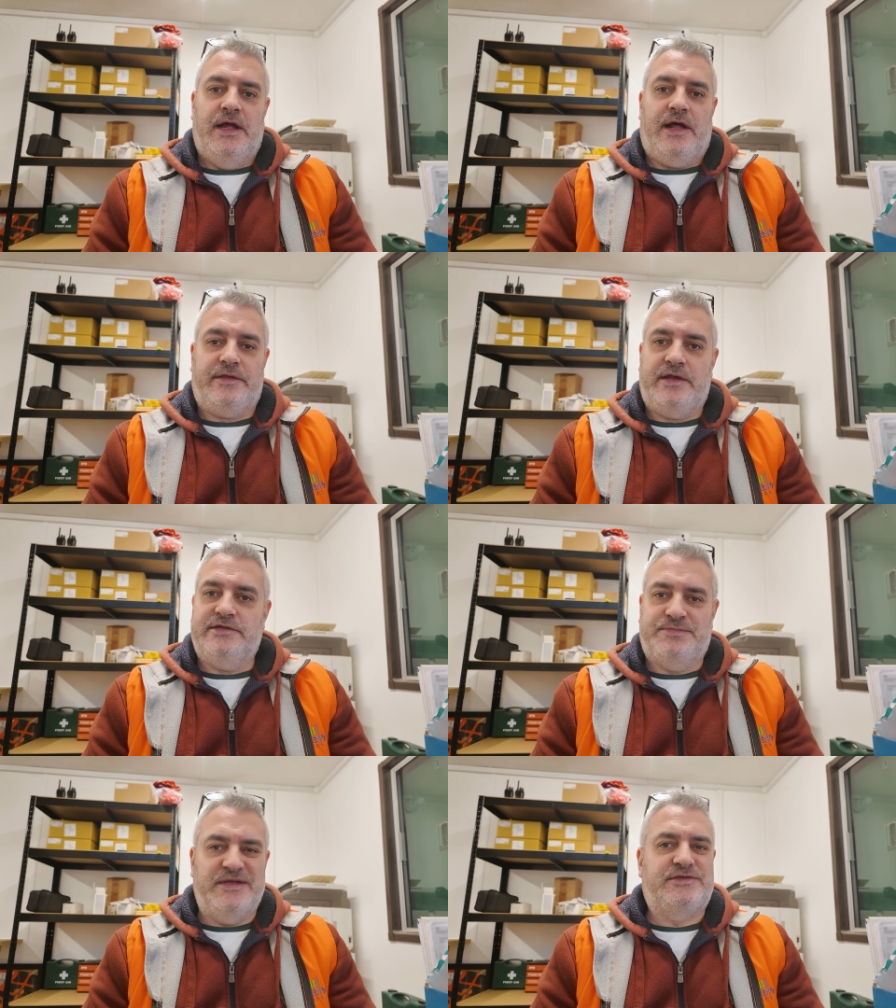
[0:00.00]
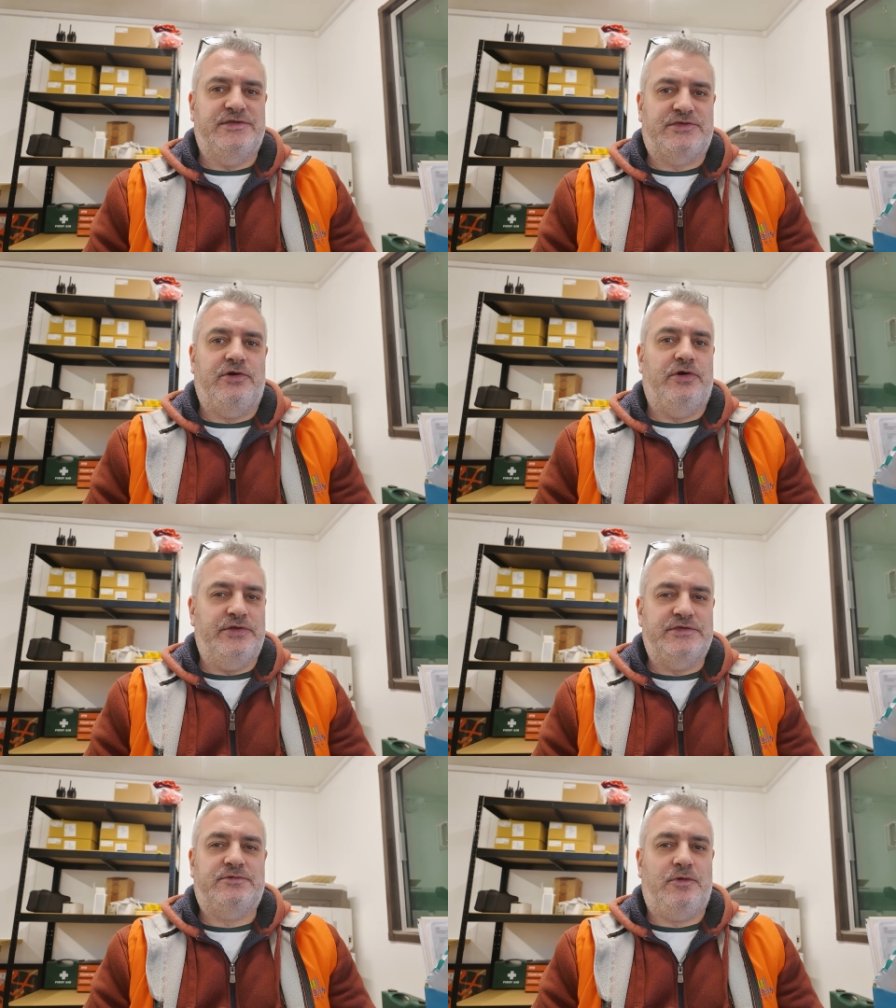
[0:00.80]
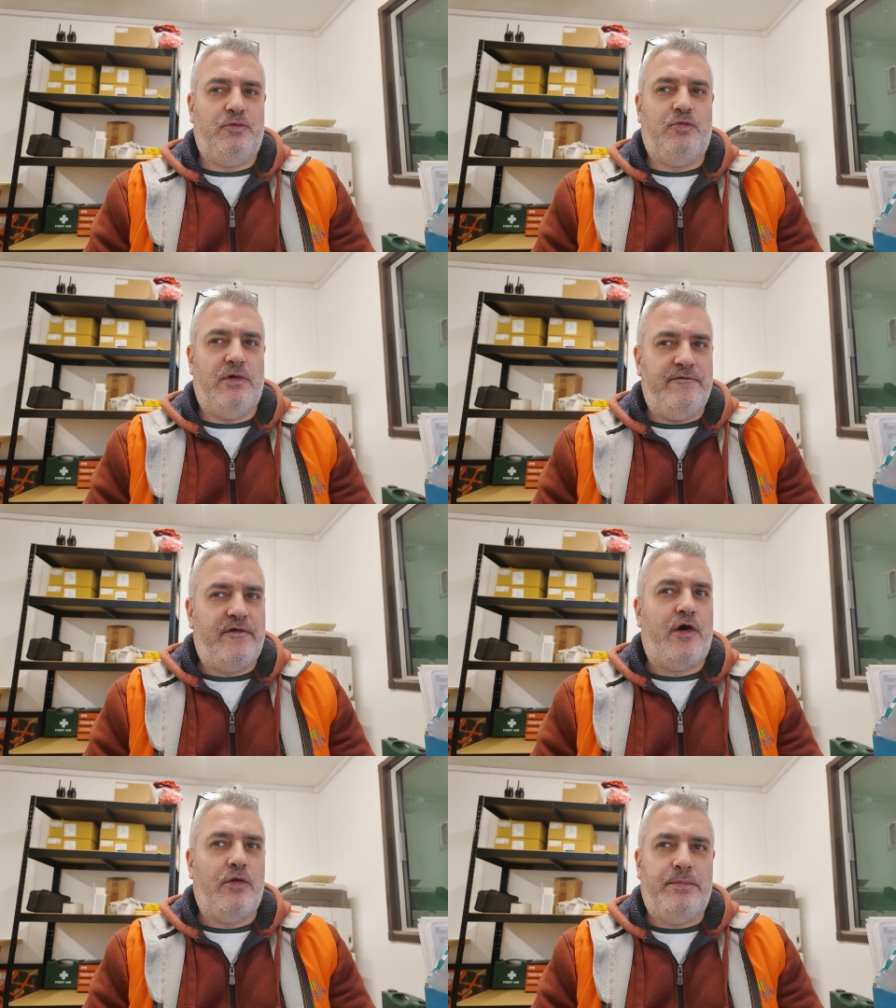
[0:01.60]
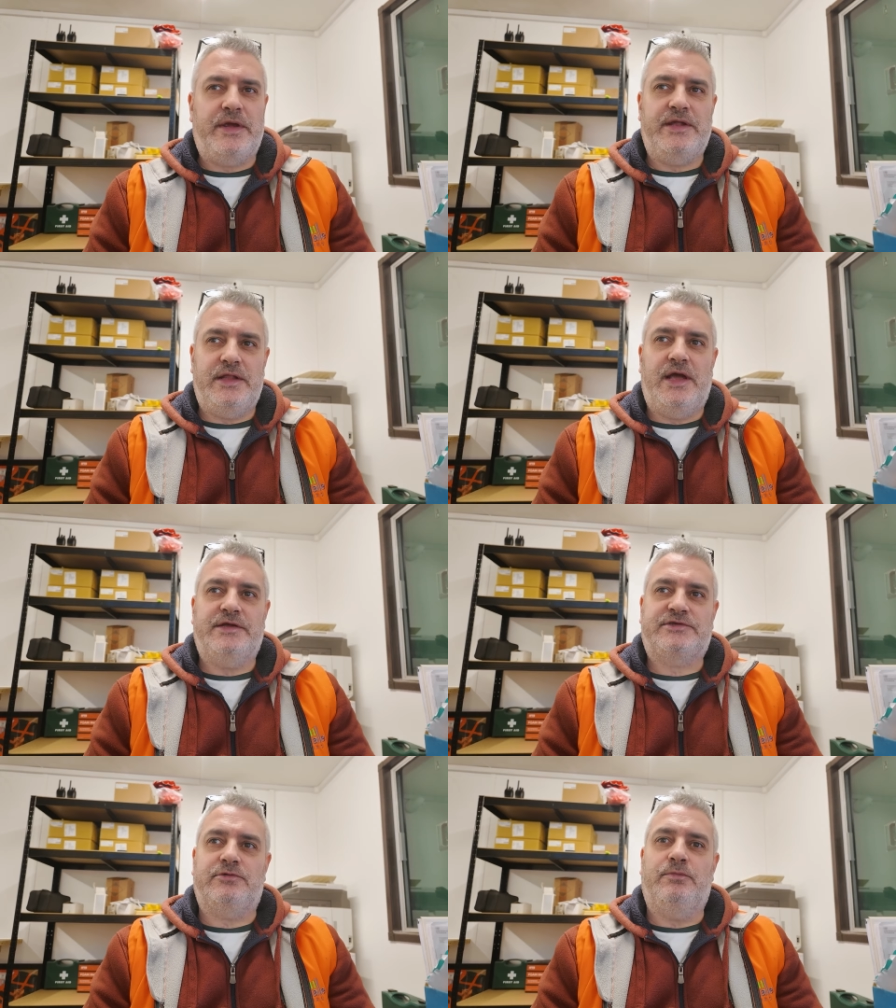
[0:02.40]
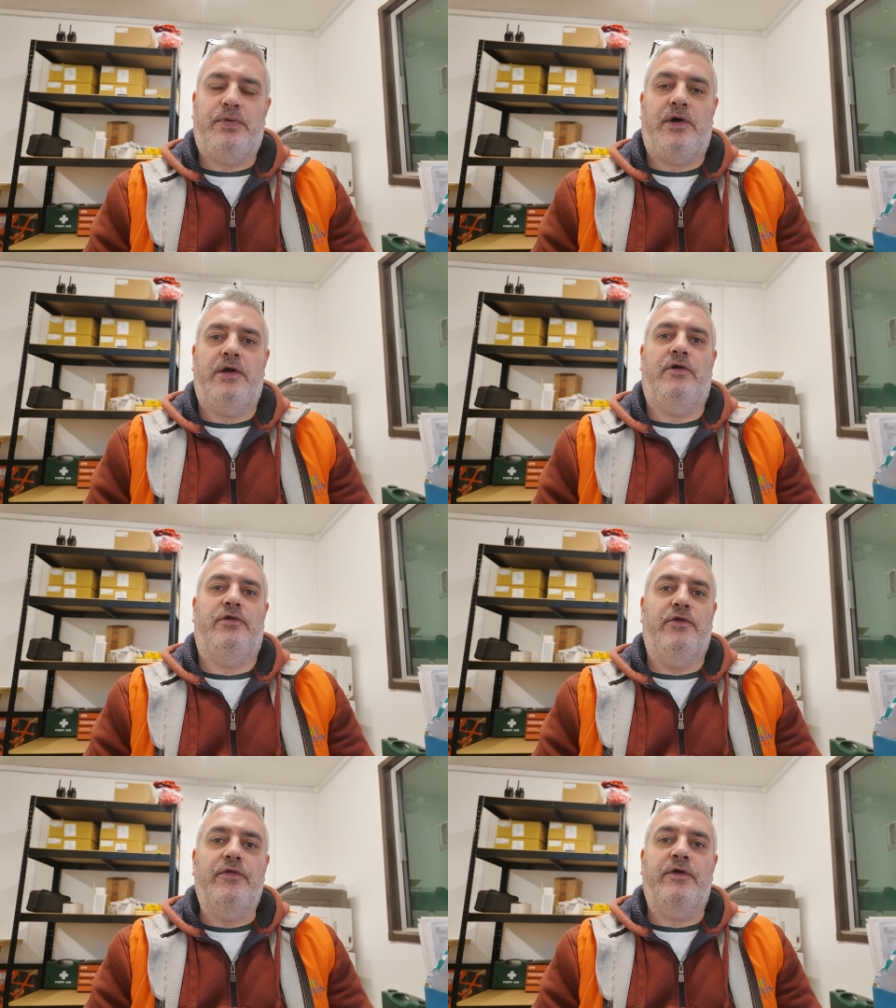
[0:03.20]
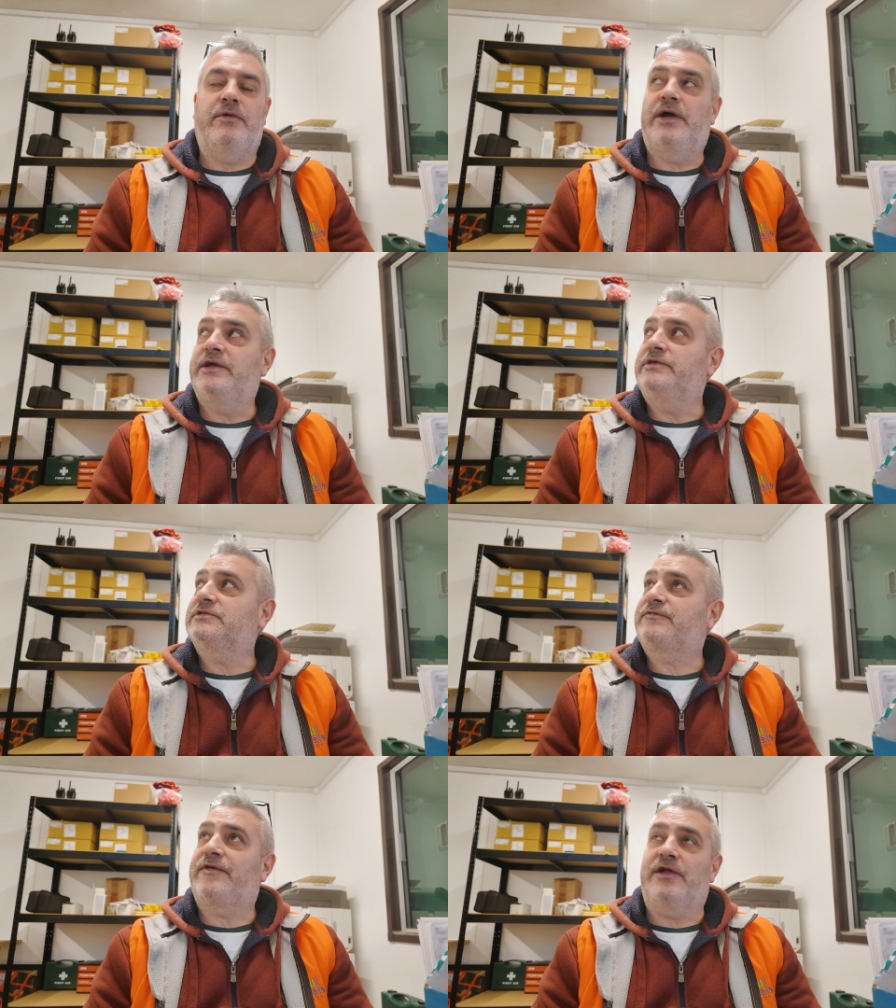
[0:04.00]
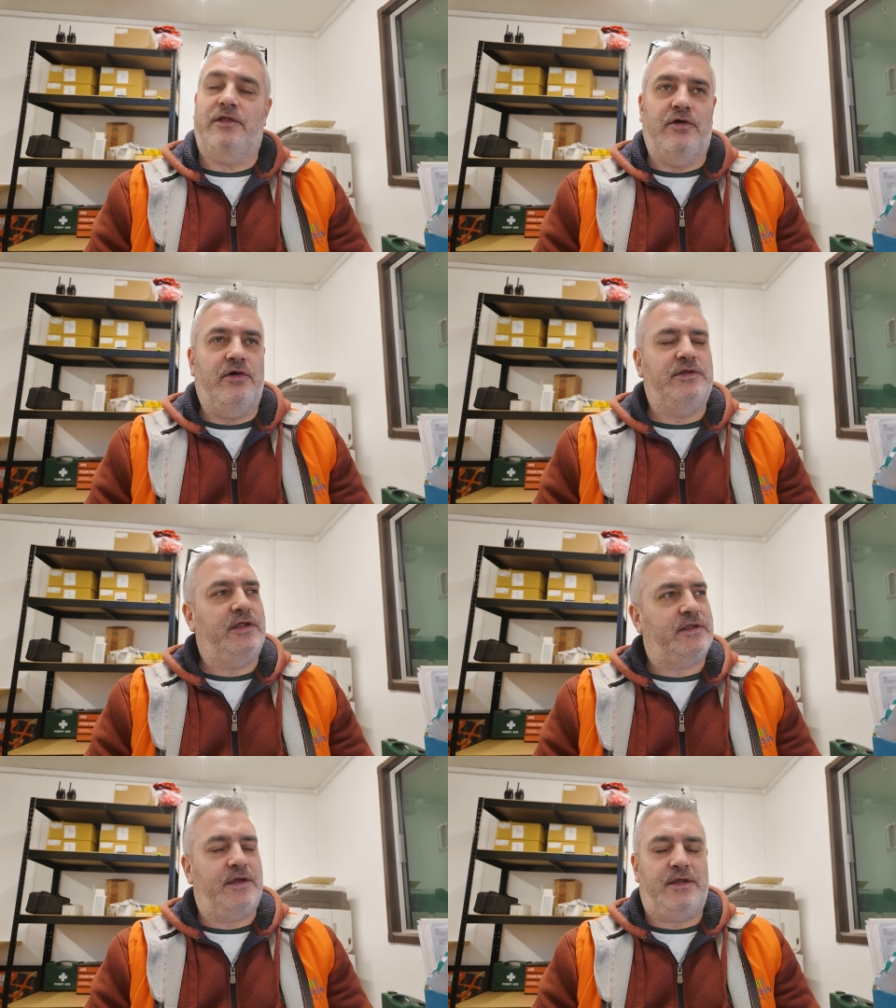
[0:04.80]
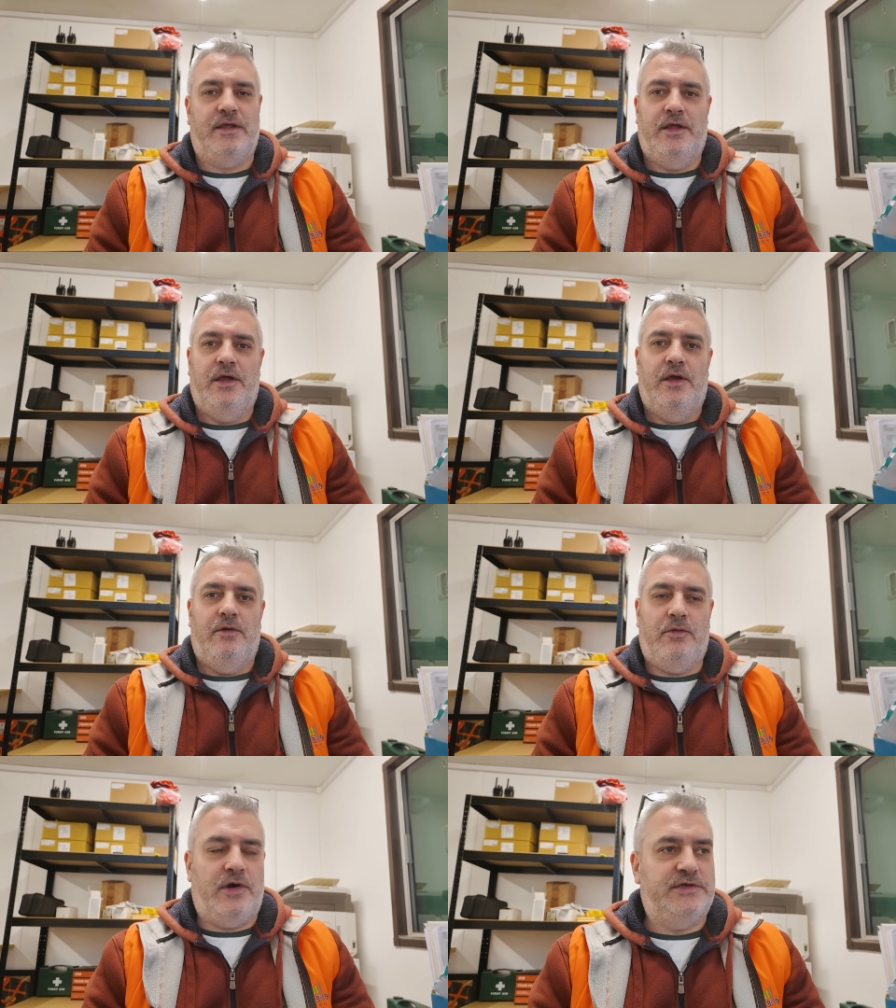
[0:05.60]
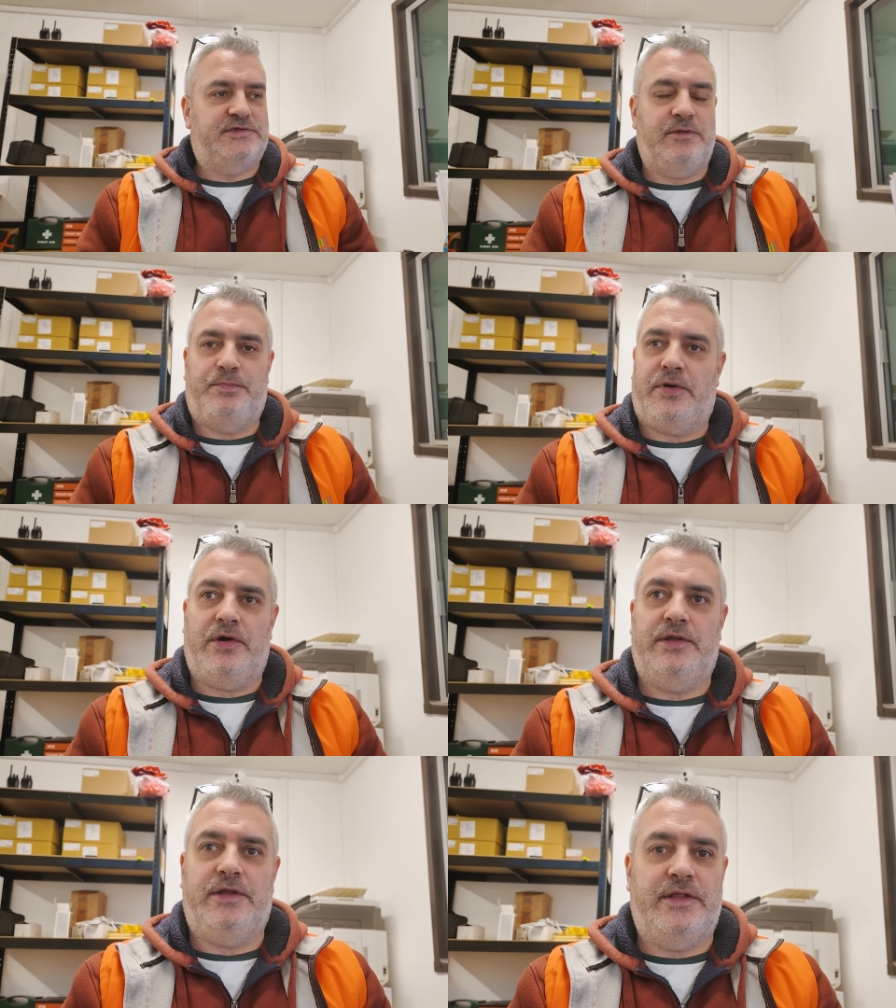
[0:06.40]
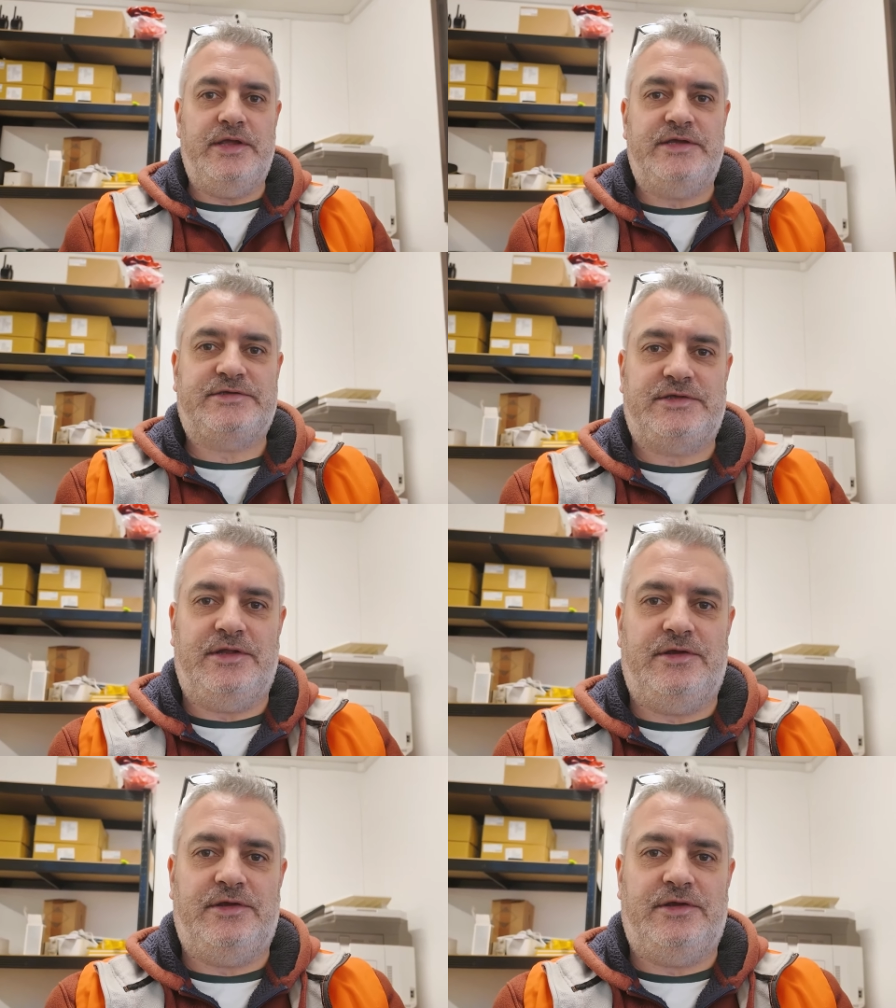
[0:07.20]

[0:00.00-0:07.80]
I think as business owners, we've all been there at some point or another where you just feel low and you think, what is the point of this, you